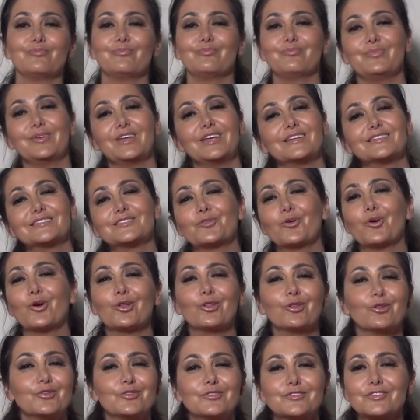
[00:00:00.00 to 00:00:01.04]
Be a sore
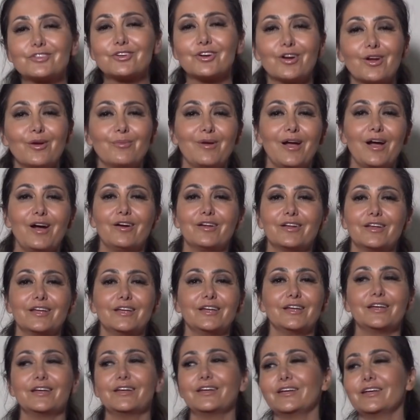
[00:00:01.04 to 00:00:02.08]
loser about
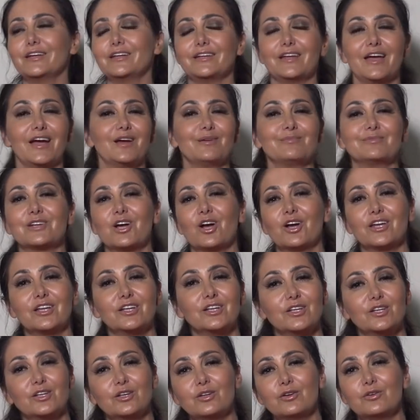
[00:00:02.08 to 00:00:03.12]
it. Yeah, I'm talking
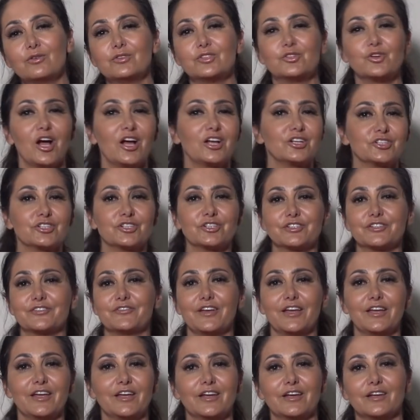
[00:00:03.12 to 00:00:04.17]
to you, Dodgers
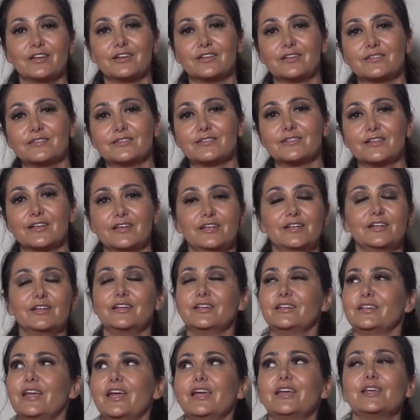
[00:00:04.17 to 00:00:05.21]
fans,
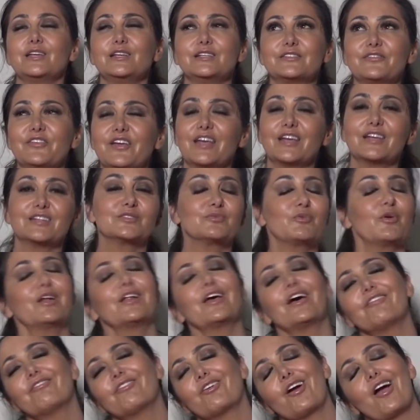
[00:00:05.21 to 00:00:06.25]
Yankees fans,
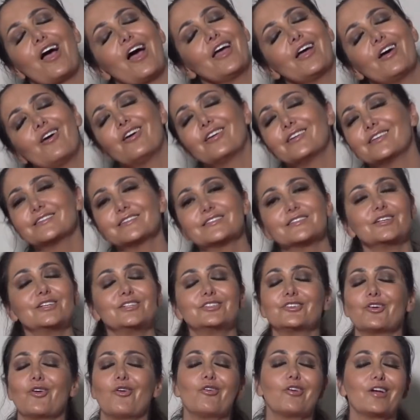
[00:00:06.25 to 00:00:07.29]
whatever. I honestly
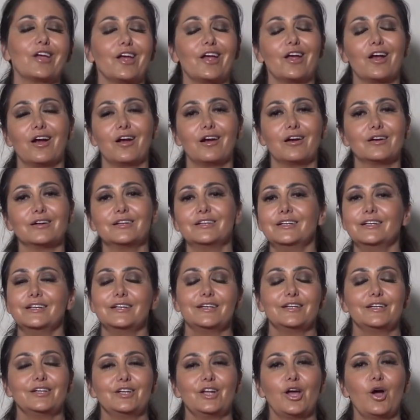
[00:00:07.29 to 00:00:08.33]
don't care.
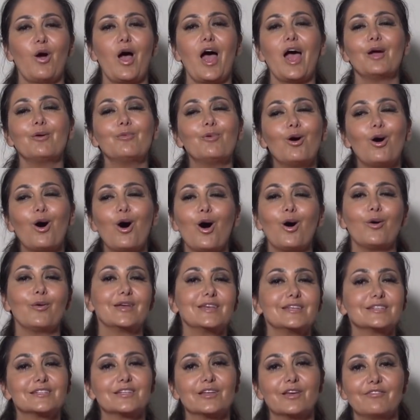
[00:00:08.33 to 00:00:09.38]
I will
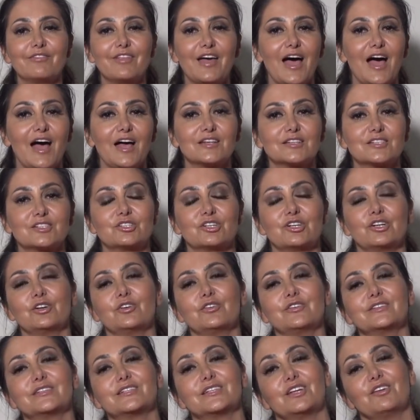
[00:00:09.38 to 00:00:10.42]
always love the
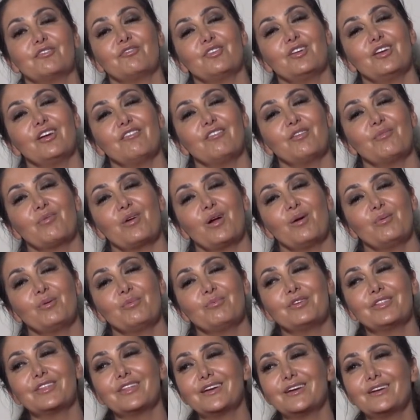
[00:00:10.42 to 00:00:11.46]
Astros, and if you have a problem
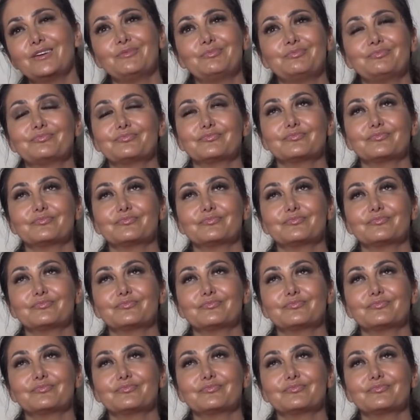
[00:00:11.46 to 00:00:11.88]
with that,